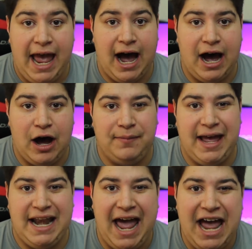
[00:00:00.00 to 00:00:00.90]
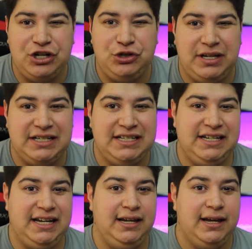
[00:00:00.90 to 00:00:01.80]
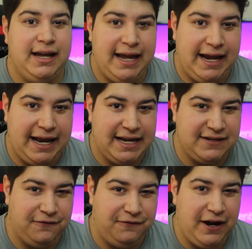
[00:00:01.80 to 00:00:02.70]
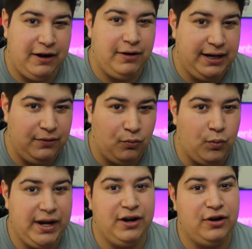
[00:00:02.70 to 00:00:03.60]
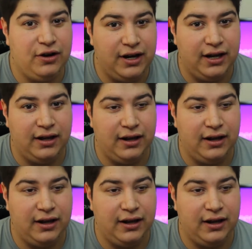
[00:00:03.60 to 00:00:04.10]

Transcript: And as you can see, it has a very weird,